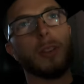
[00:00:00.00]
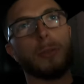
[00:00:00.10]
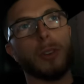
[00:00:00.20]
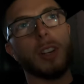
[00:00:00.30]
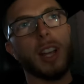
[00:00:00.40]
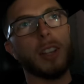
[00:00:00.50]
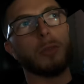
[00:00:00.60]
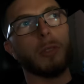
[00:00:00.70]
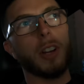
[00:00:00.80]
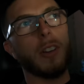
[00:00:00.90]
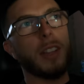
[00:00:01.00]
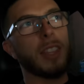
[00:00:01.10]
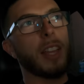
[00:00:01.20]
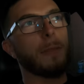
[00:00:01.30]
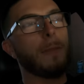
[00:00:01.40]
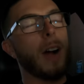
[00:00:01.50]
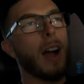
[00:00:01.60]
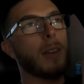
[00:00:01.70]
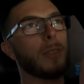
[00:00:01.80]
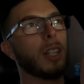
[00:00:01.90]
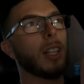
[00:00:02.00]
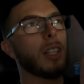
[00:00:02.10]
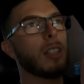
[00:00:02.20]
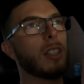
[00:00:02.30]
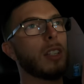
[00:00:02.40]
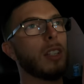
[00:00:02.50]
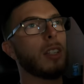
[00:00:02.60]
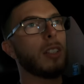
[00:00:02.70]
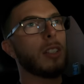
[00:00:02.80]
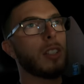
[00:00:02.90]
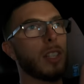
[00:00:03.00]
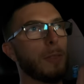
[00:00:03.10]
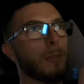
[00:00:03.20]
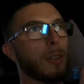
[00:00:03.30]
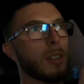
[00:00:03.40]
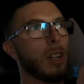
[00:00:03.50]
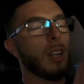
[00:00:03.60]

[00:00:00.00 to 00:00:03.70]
the front and rear, I think 5 clicks stiffer.